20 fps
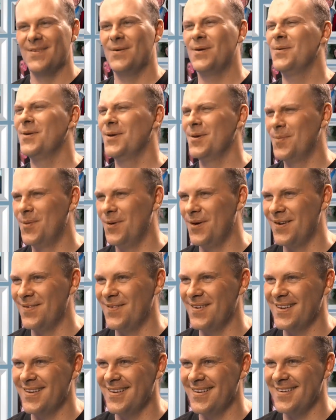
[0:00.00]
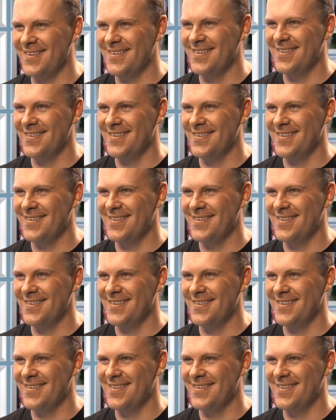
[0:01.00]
When were you born? What year?